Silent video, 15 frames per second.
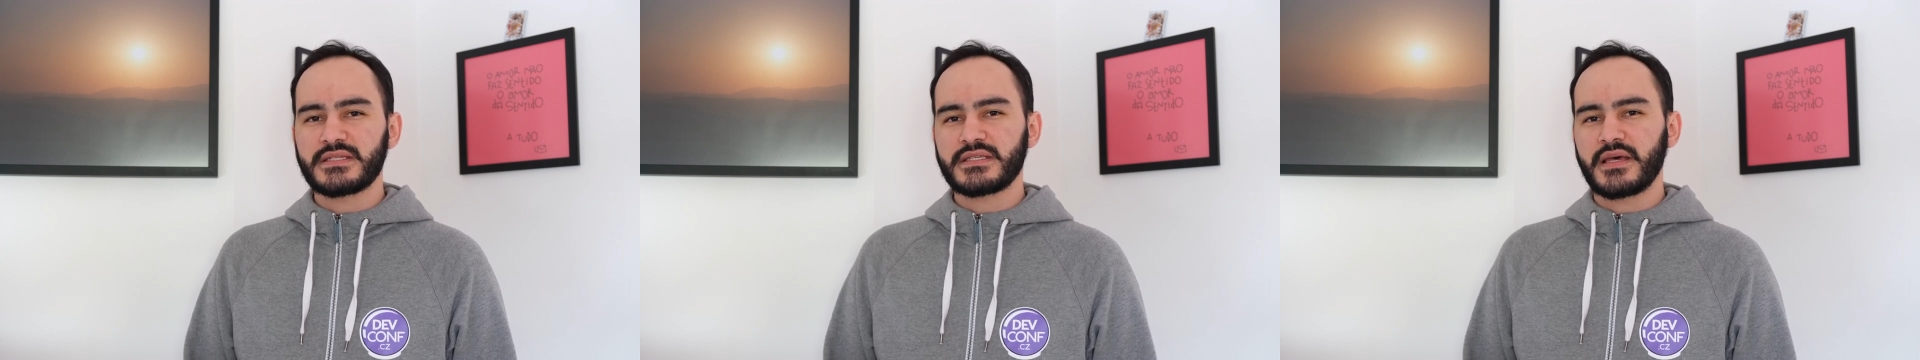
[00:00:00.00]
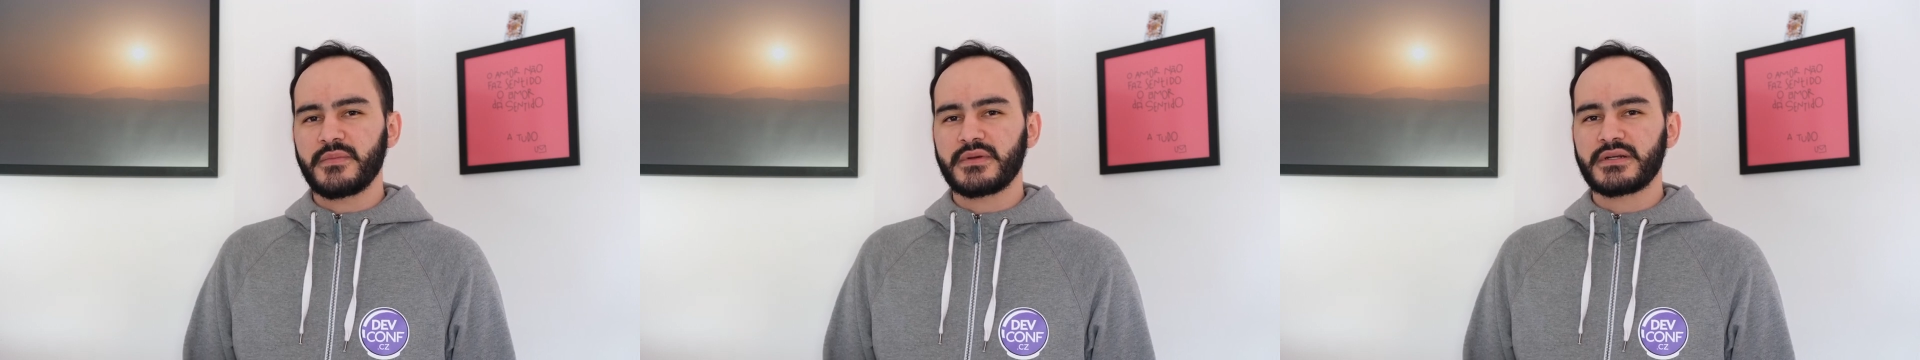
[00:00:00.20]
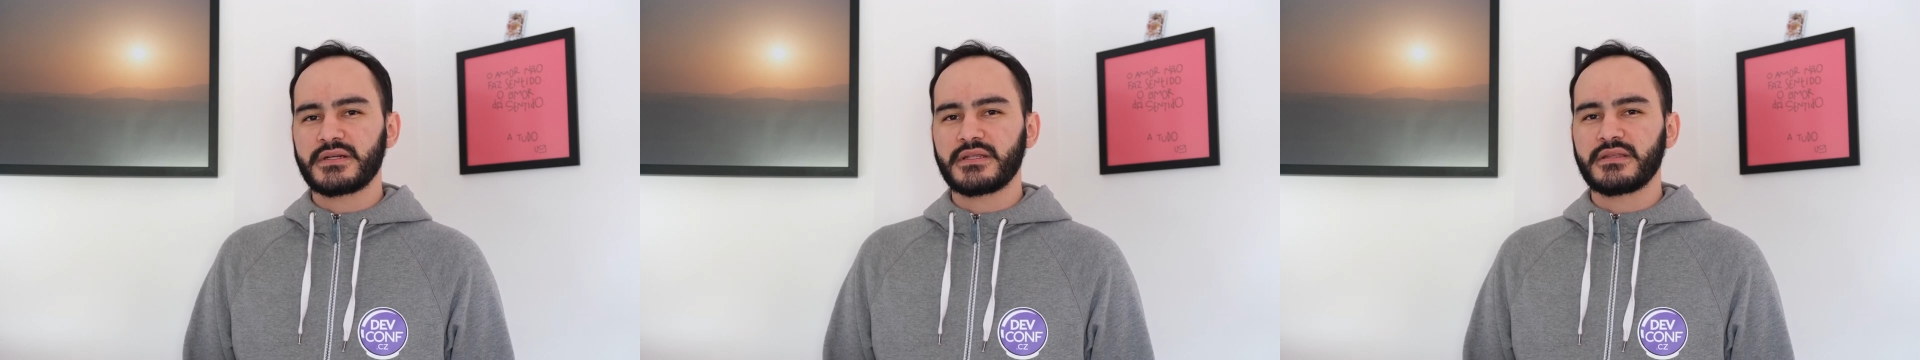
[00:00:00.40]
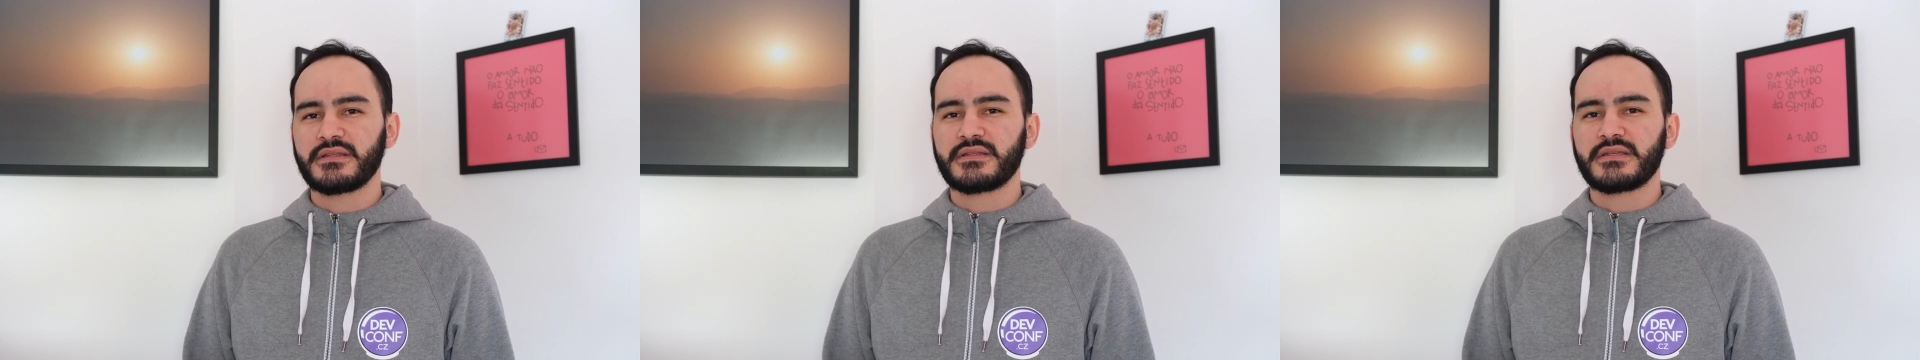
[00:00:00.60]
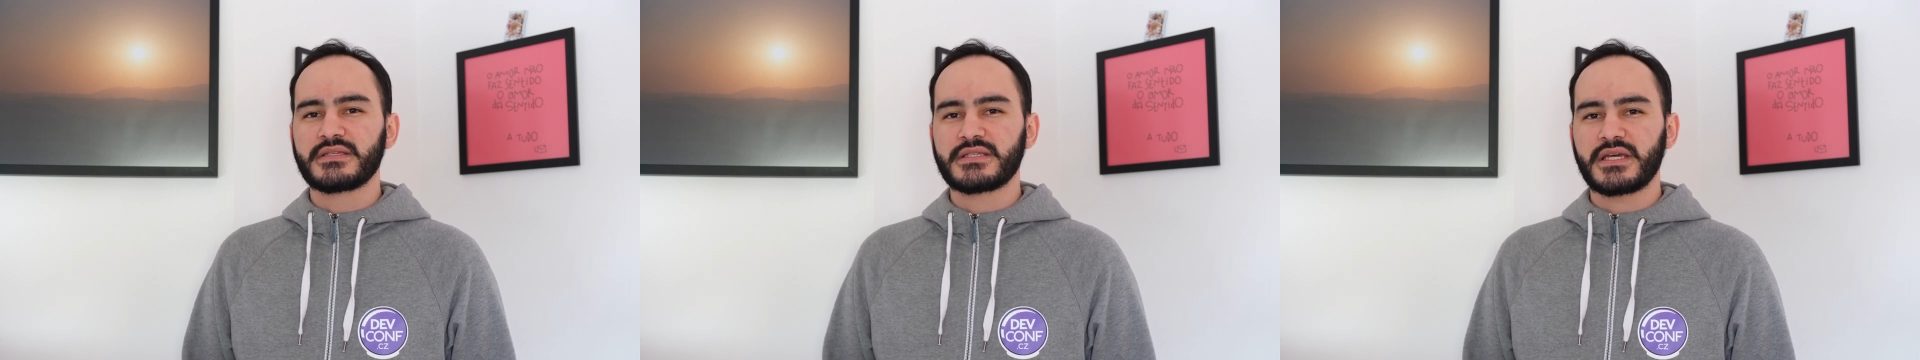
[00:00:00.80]
separate
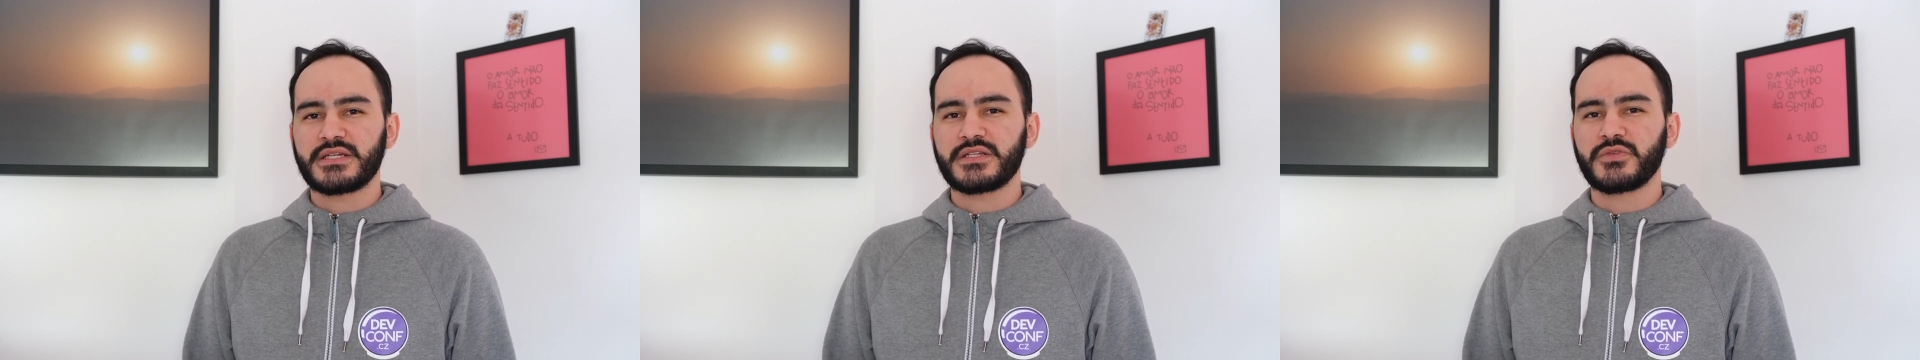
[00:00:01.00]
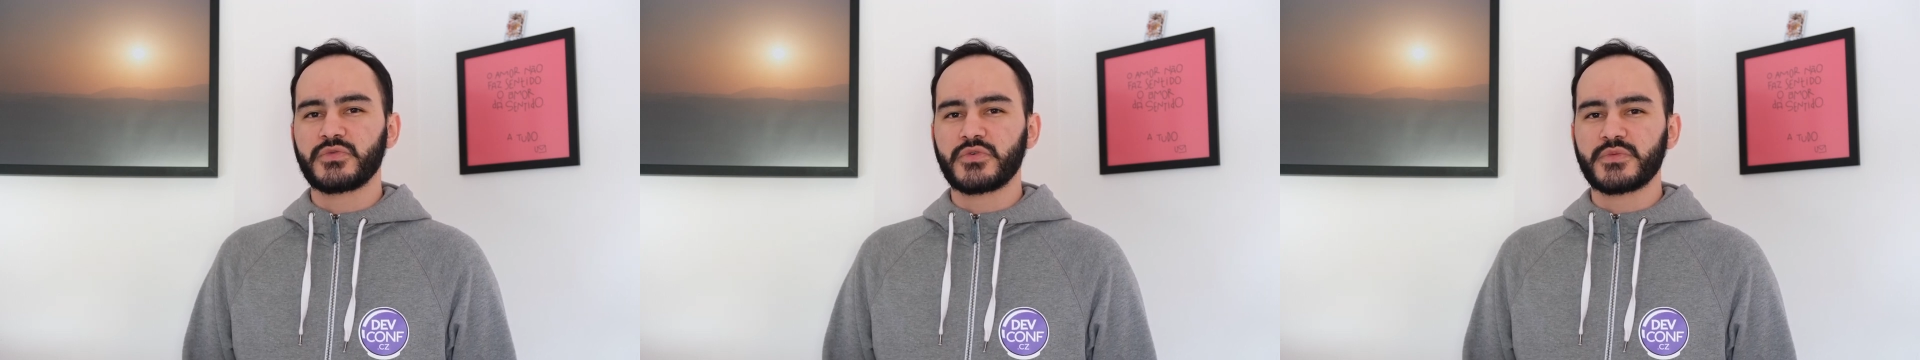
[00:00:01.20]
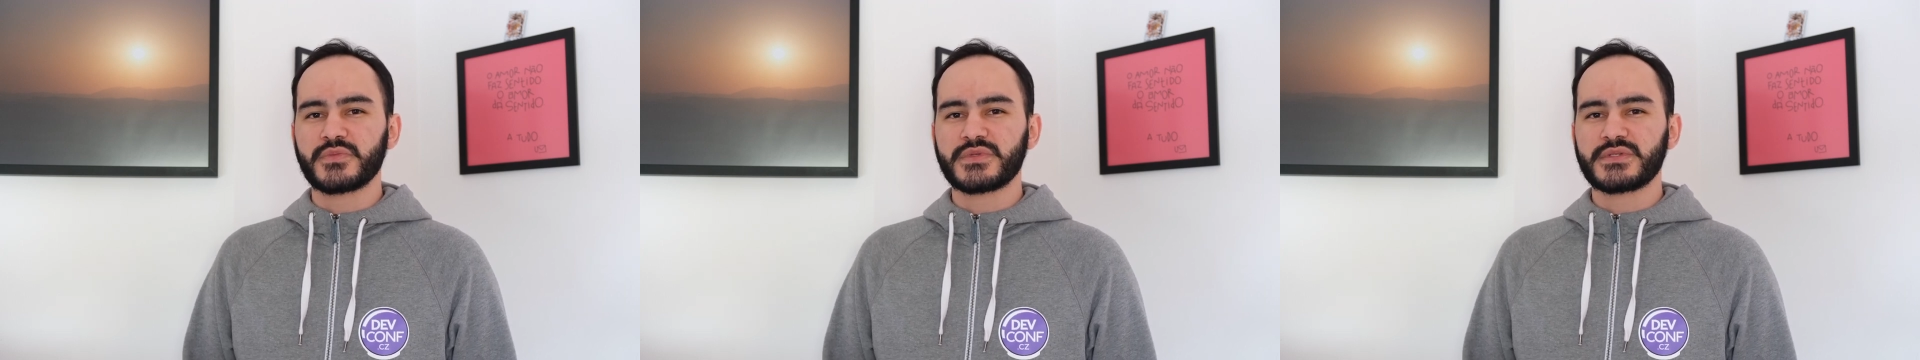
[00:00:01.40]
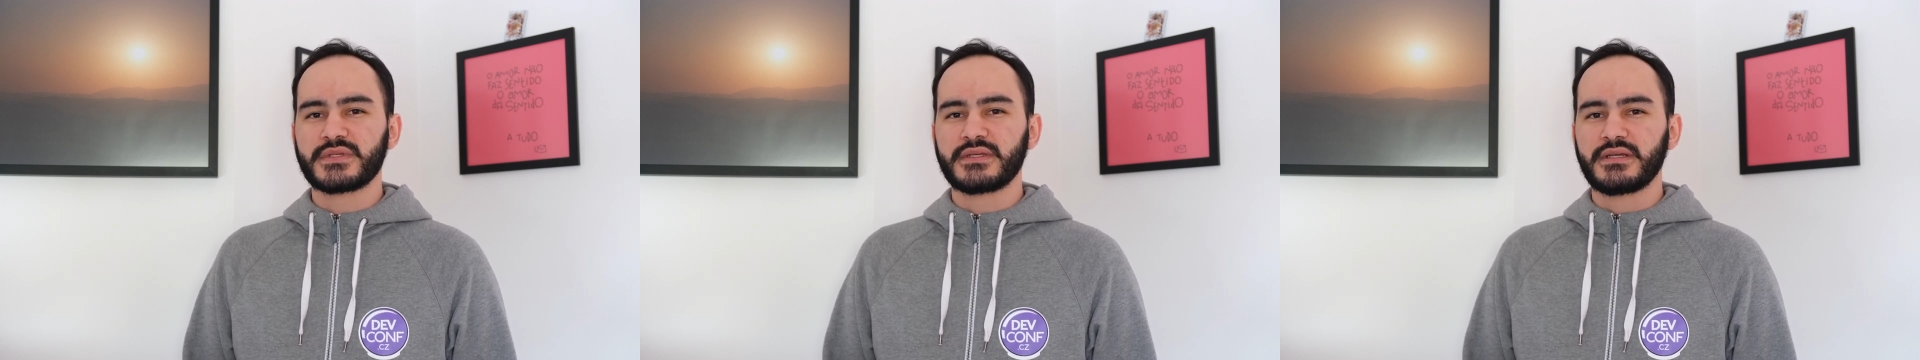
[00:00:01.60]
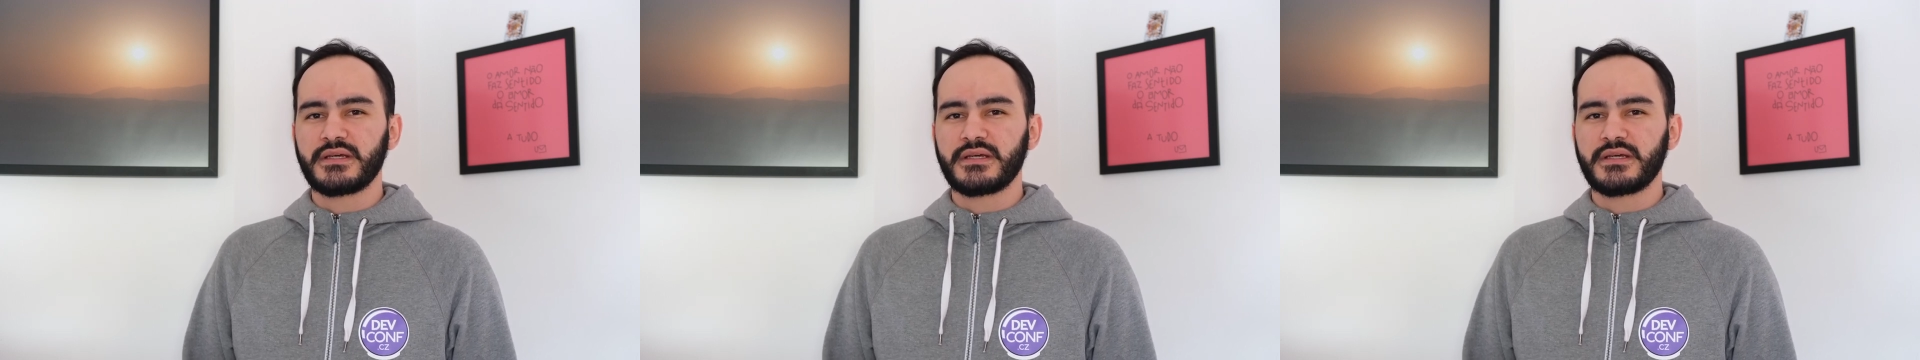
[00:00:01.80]
session rooms,